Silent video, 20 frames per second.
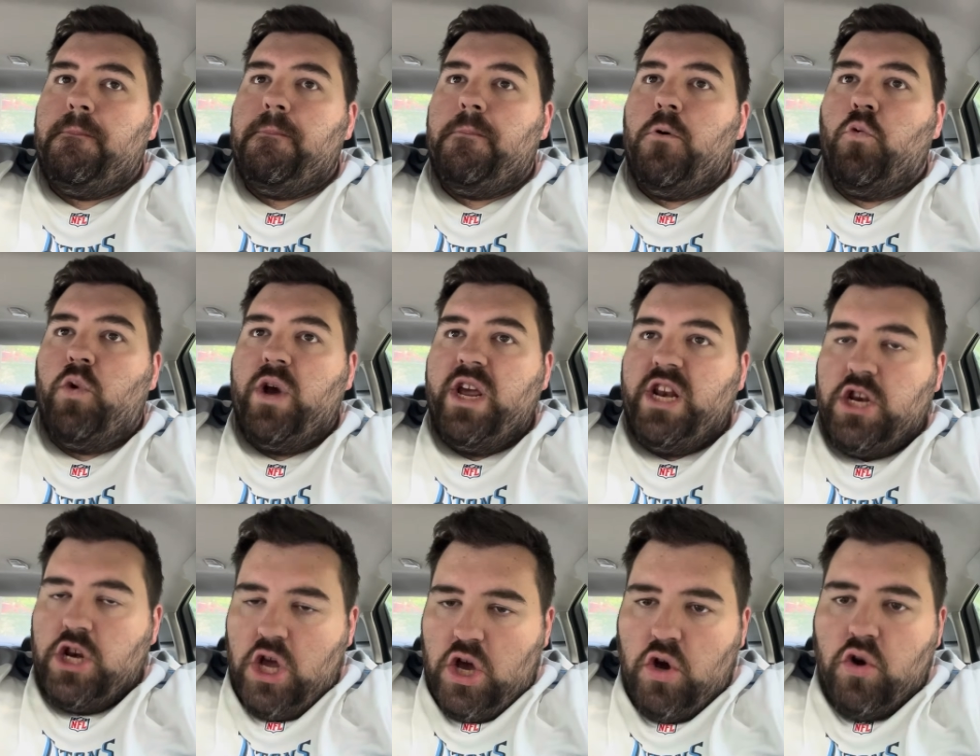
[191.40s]
We
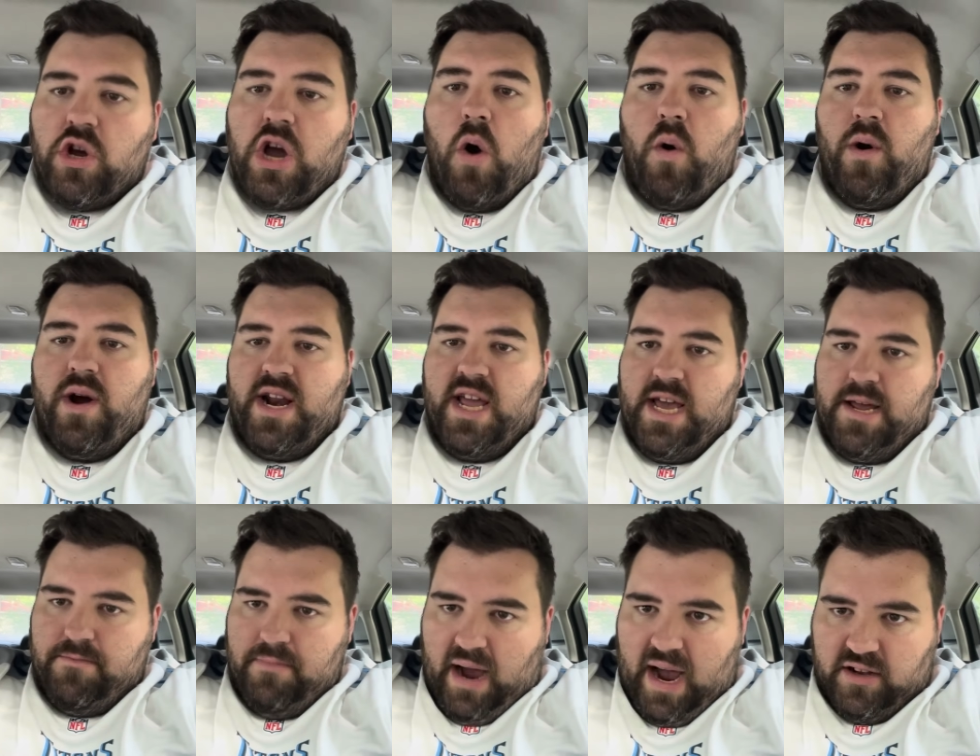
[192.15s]
knew going
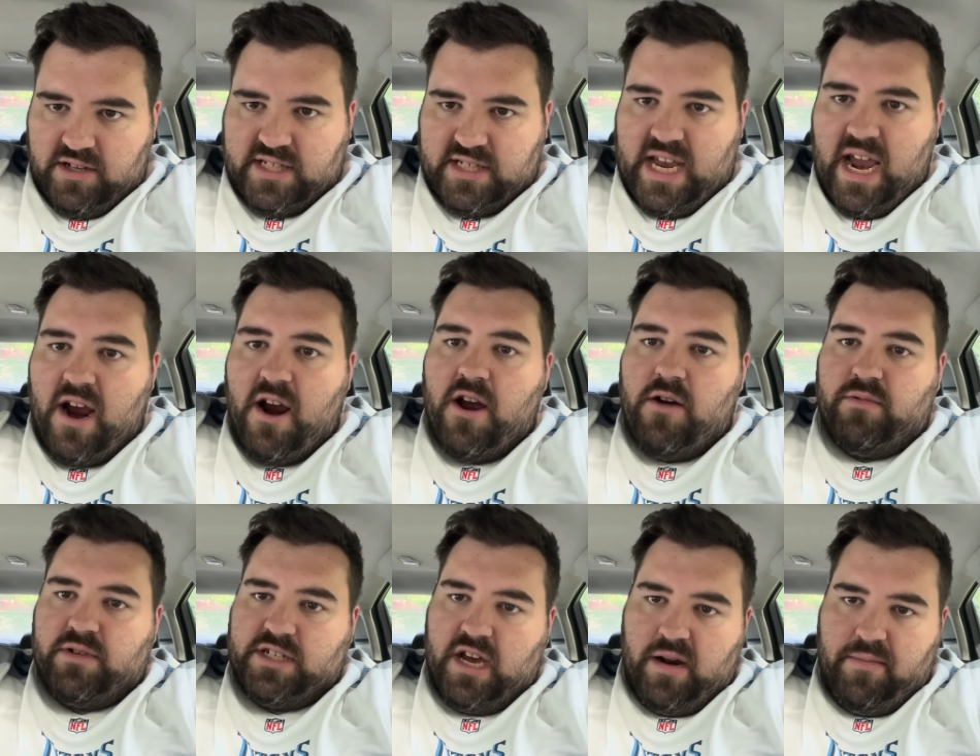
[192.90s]
in Myles Garrett
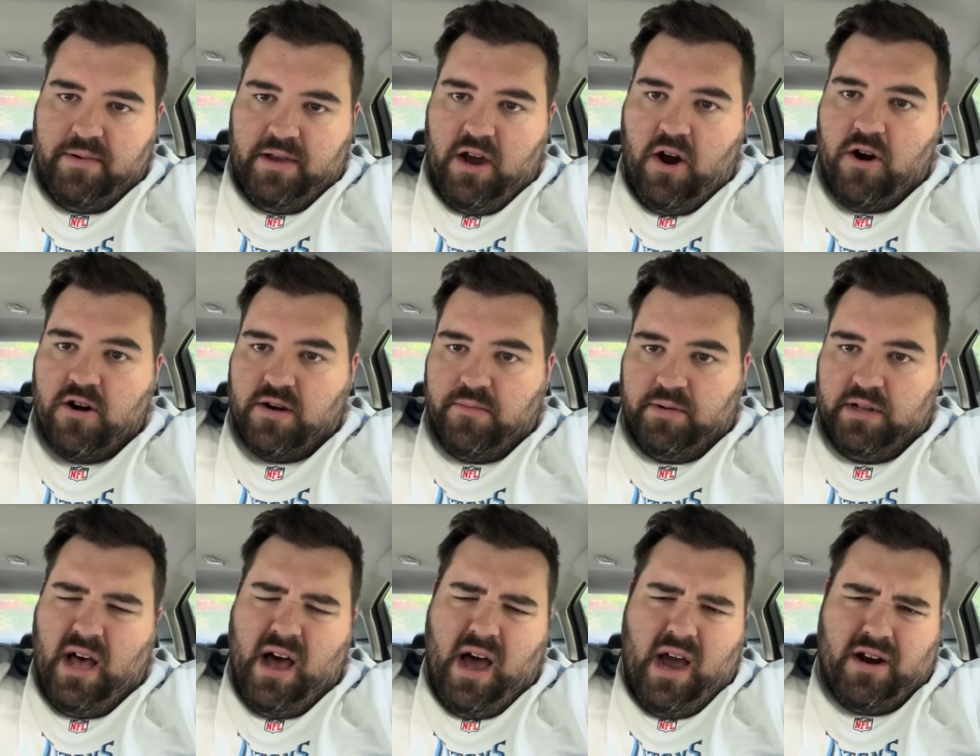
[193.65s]
was going to be hard to
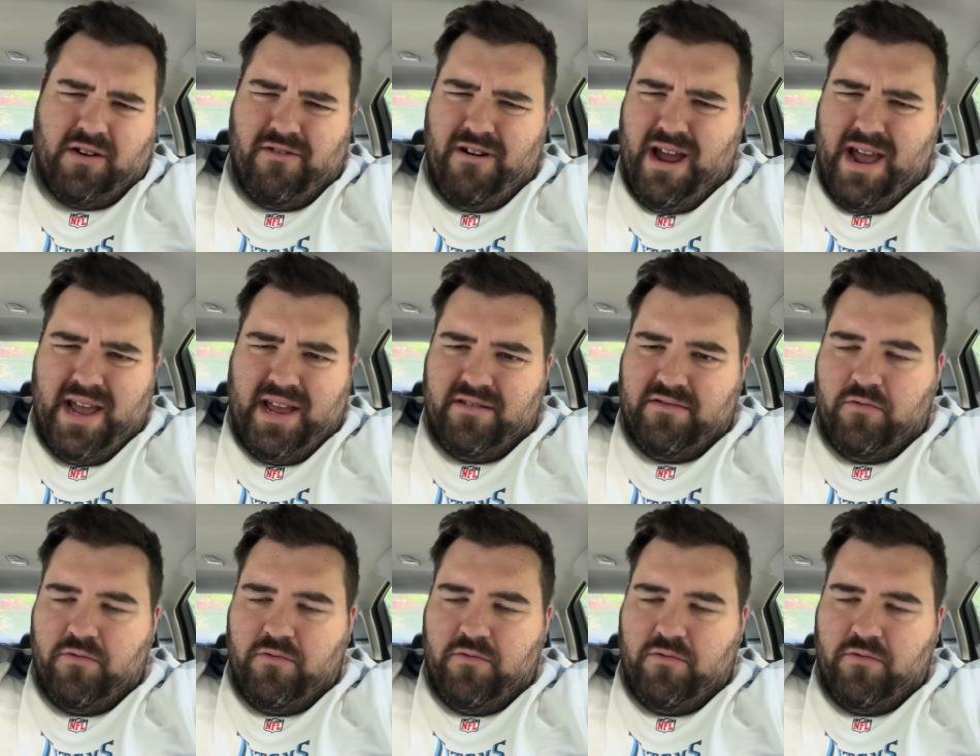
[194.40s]
block, right?